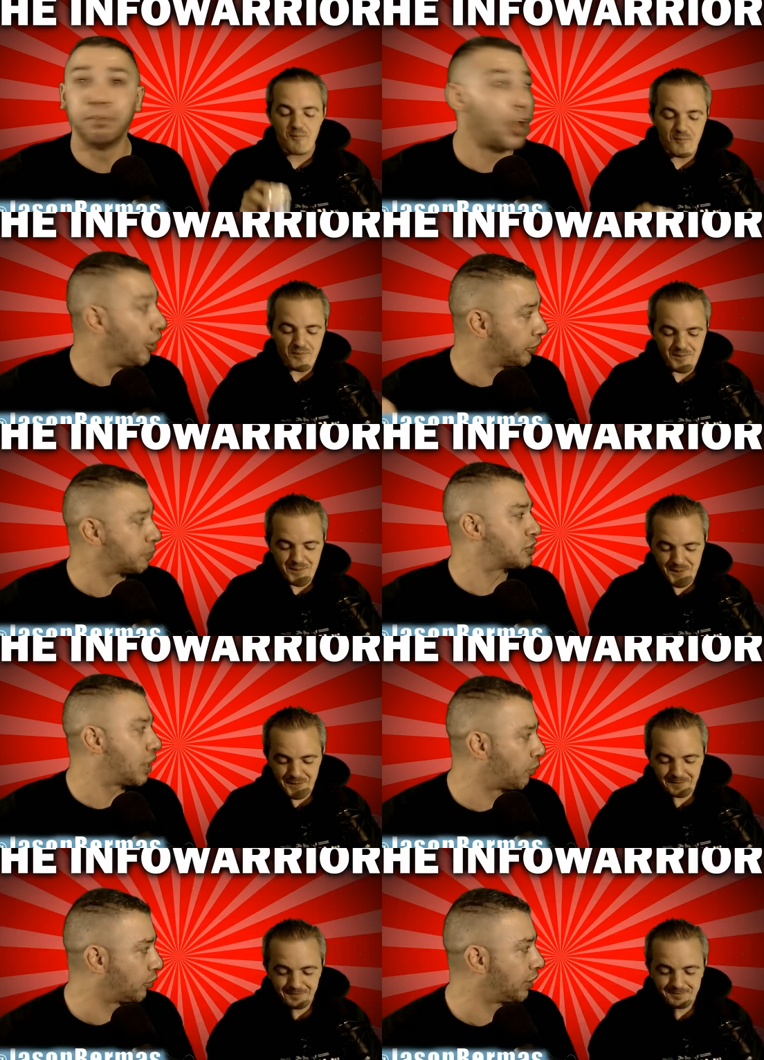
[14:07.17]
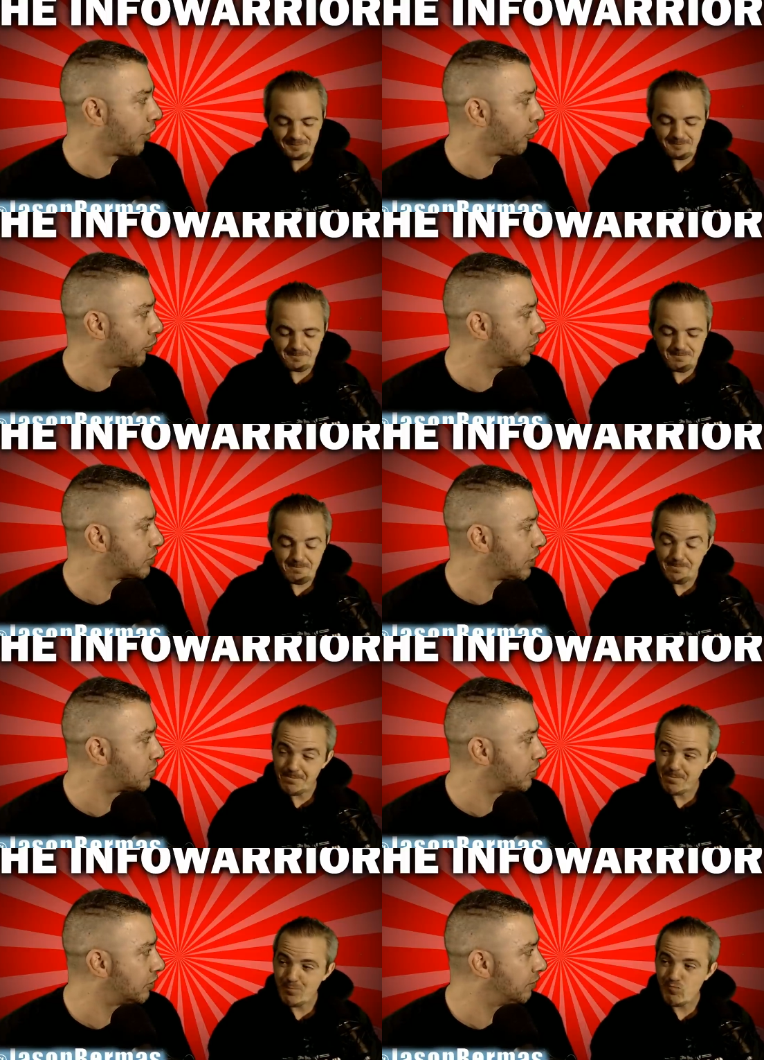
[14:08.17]
Speaker 1: 100% World Health
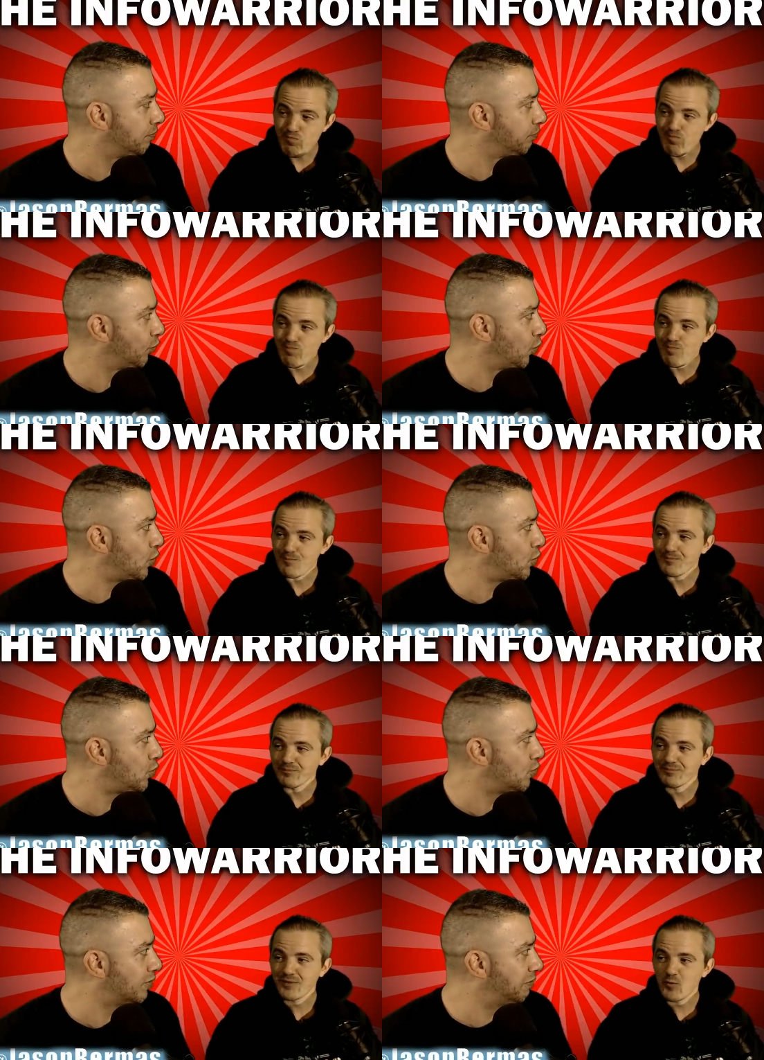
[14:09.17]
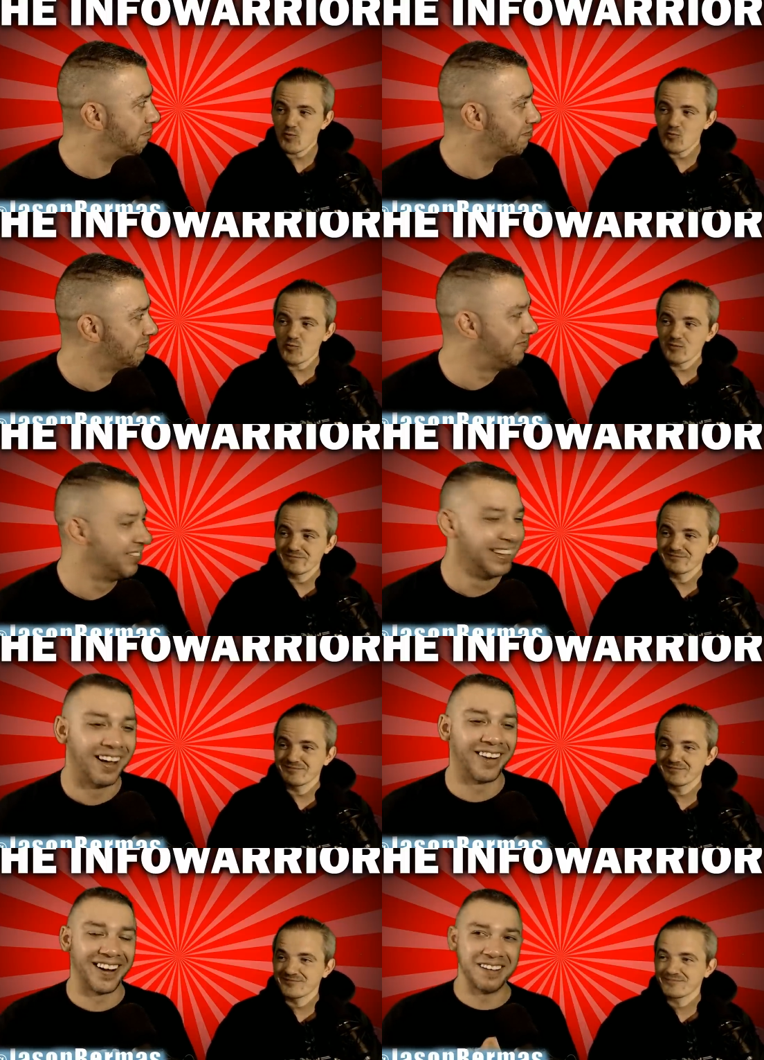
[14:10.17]
Organization. Woo, woo.
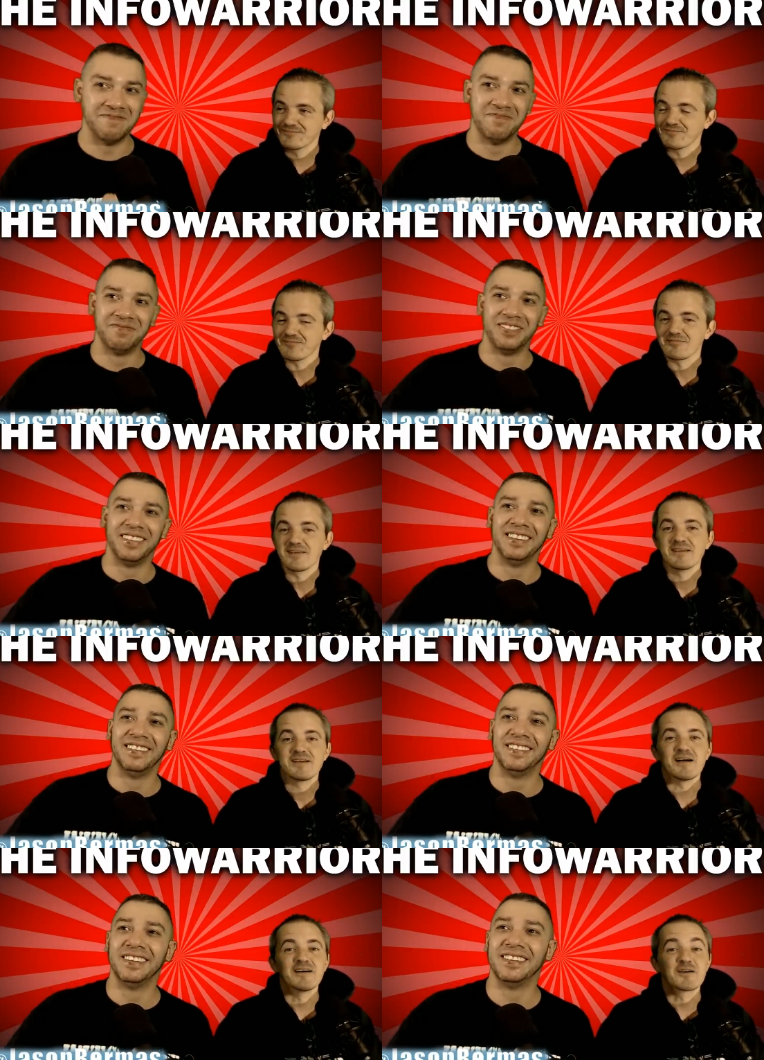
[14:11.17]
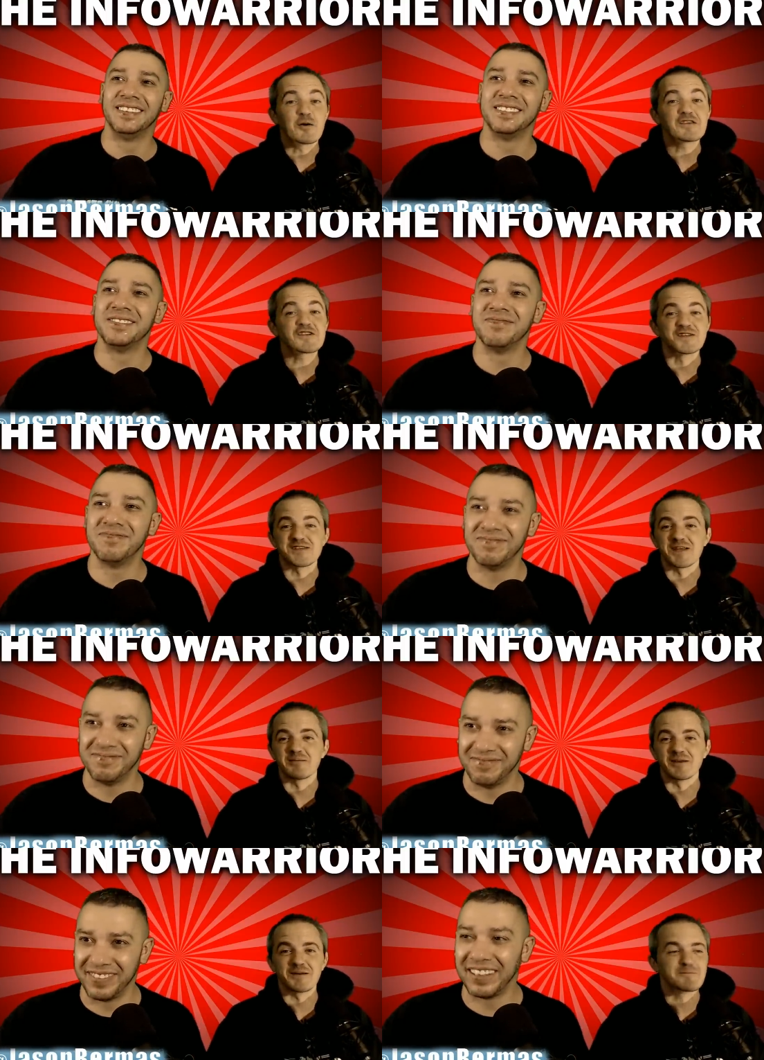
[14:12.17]
Speaker 2: All right. Uh, questions,
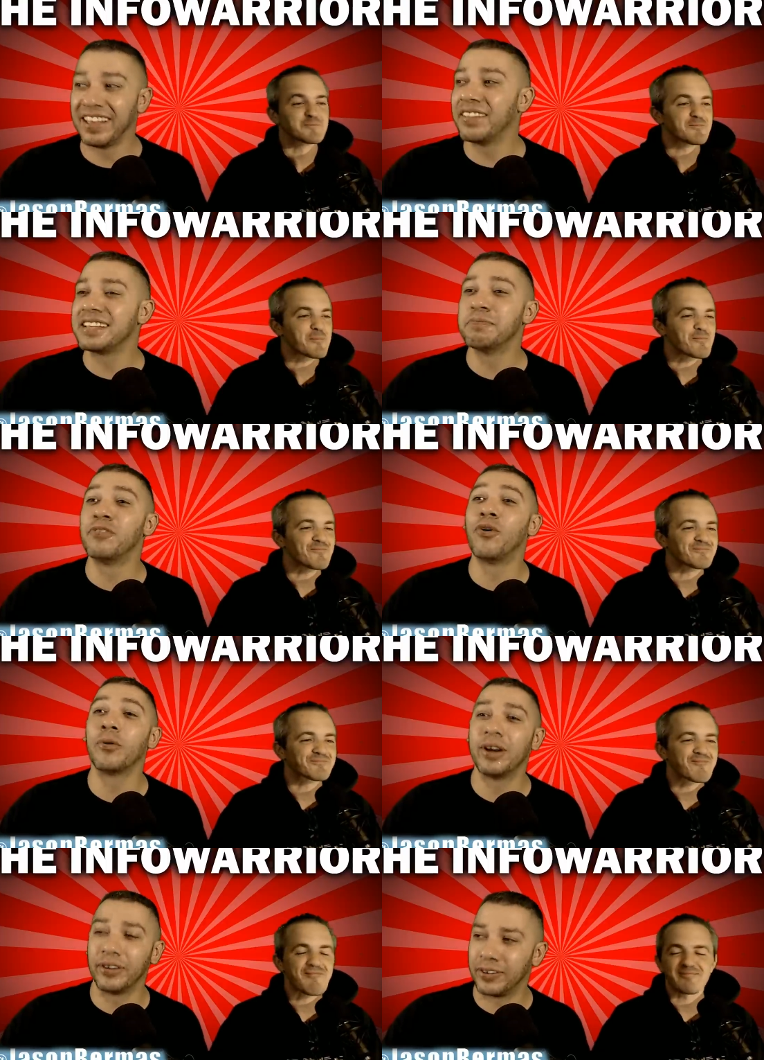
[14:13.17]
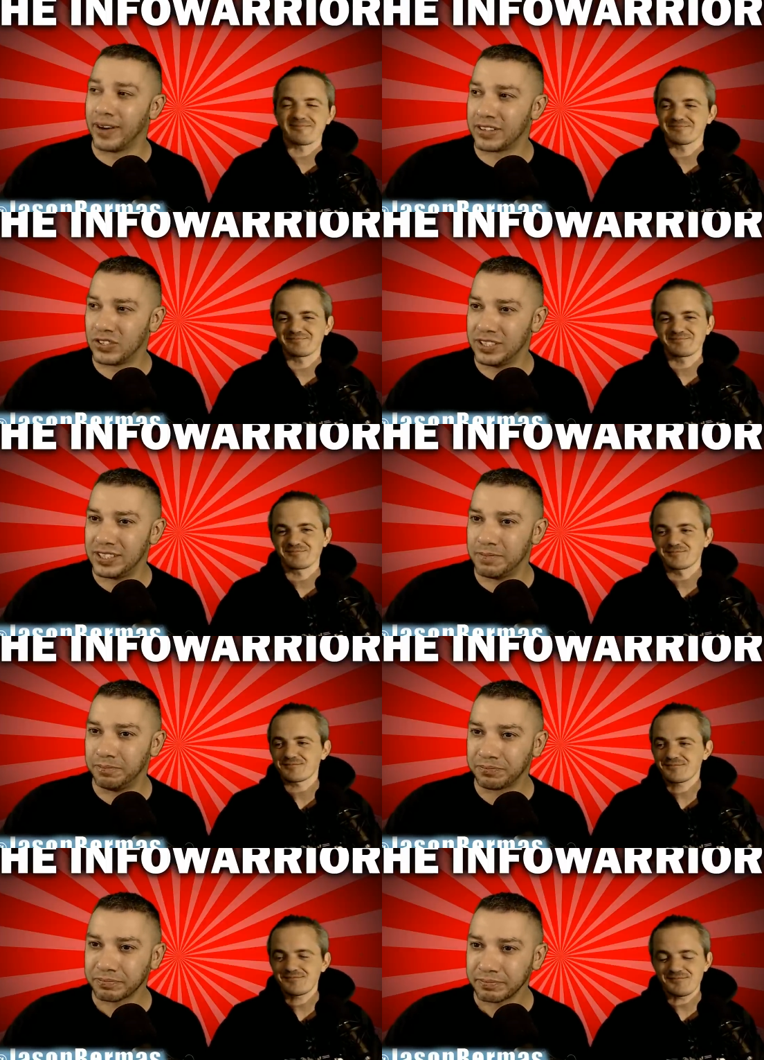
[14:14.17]
anybody?
Speaker 1: Uh, listen, before we go to the questions,
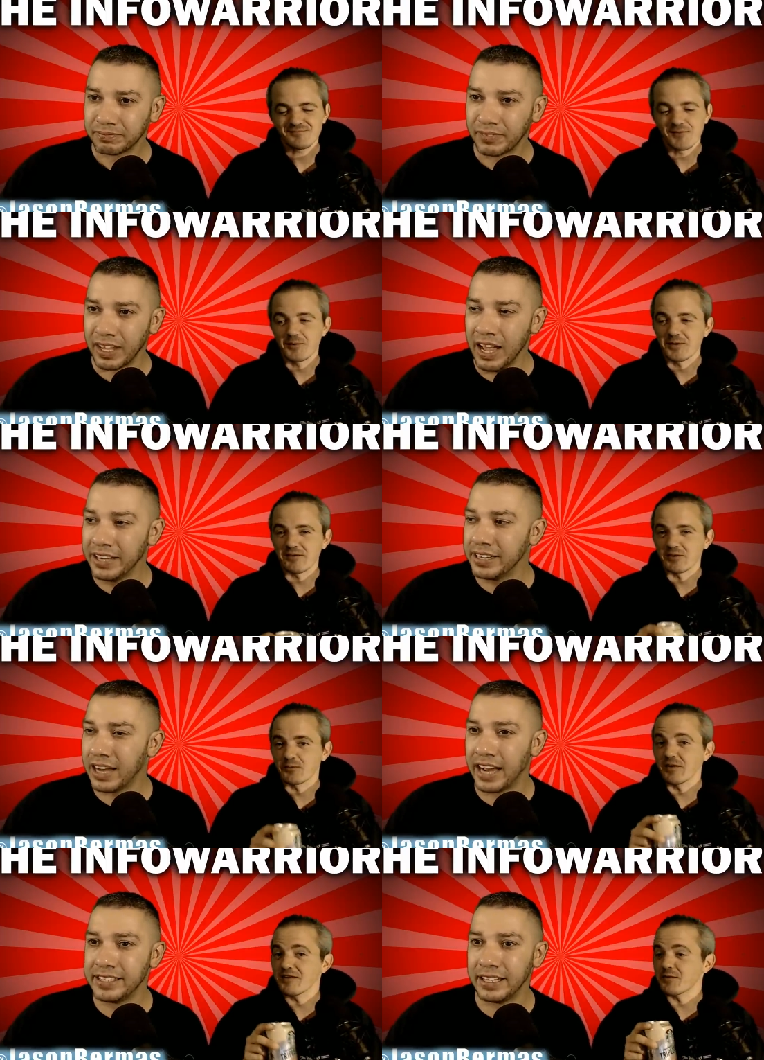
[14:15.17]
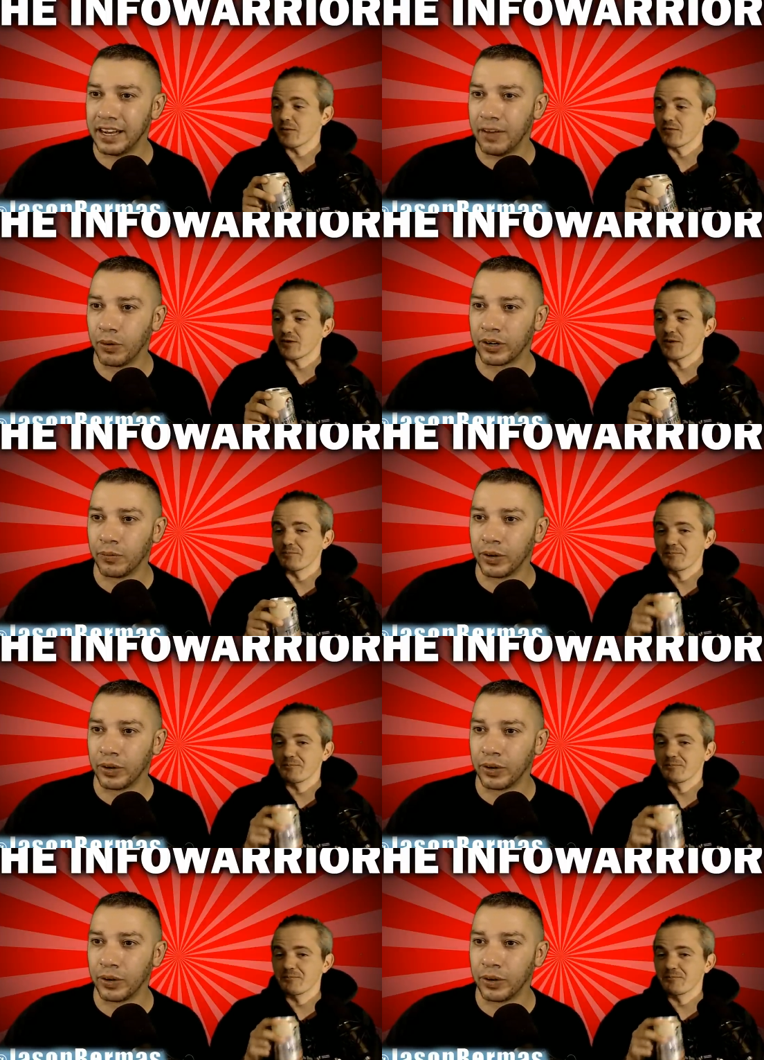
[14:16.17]
Speaker 2: oh, we I did, a, well, that's right, we have a clip. We're,
Speaker 1: we're